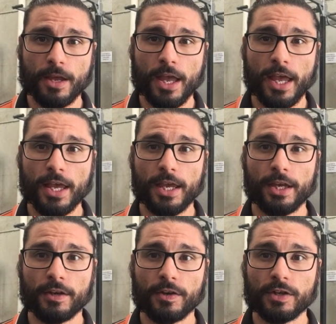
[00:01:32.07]

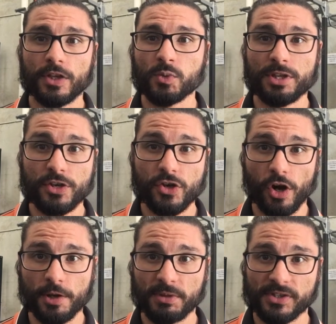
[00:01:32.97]
and it's within
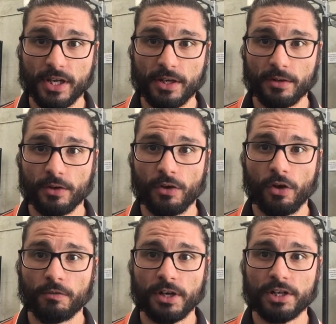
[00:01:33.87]
90%
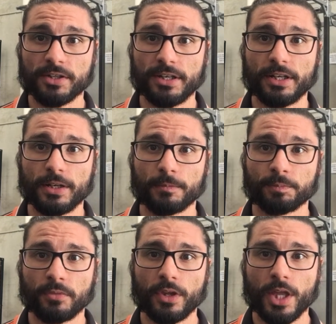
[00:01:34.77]
of each leg,
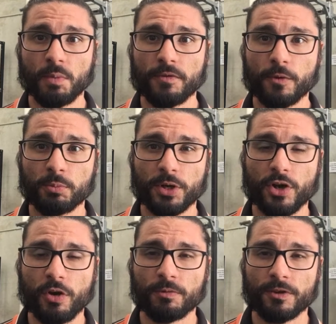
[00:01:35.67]
then we feel pretty
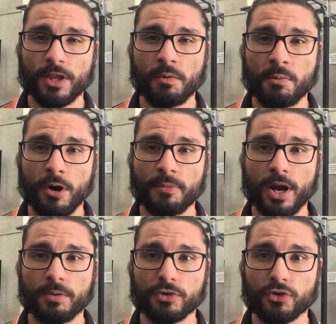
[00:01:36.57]
confident that we might be
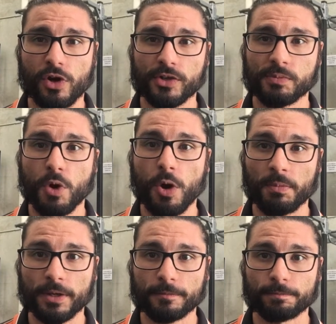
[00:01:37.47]
able to try some
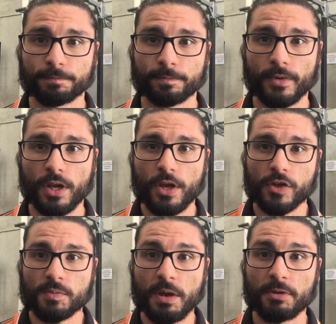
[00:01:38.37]
hopping.
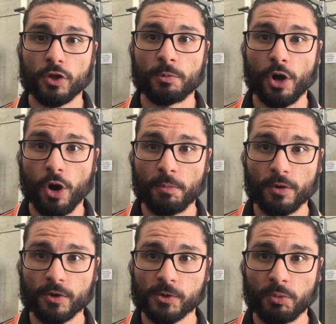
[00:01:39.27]
So maybe a little bit of hopping
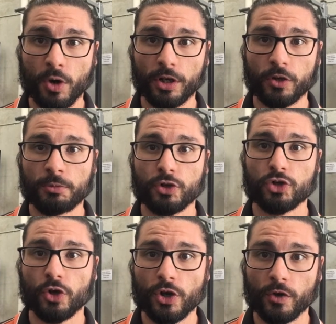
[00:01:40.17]
on the spot, a little bit of
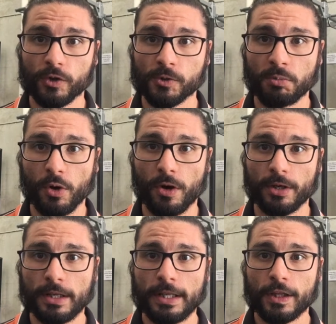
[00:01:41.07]
jogging on the spot,
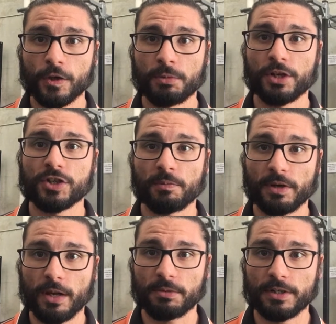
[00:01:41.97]
a little bit of
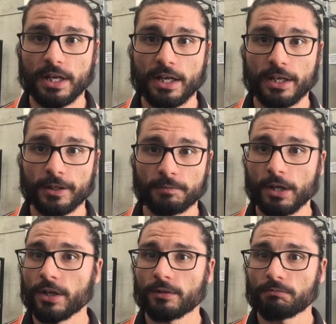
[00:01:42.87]
jumping up and down,
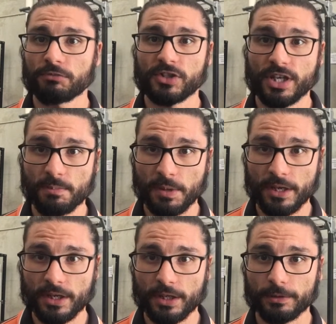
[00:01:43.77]

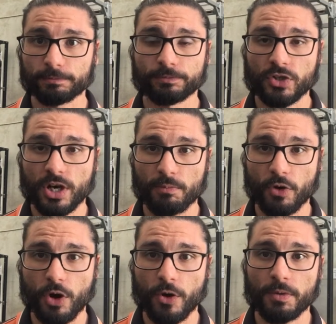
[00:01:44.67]
skipping, jump
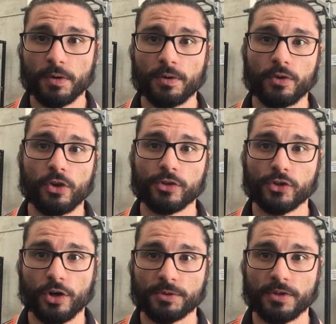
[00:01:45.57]
rope, those
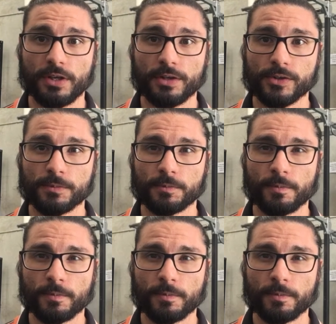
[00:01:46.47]
types of things.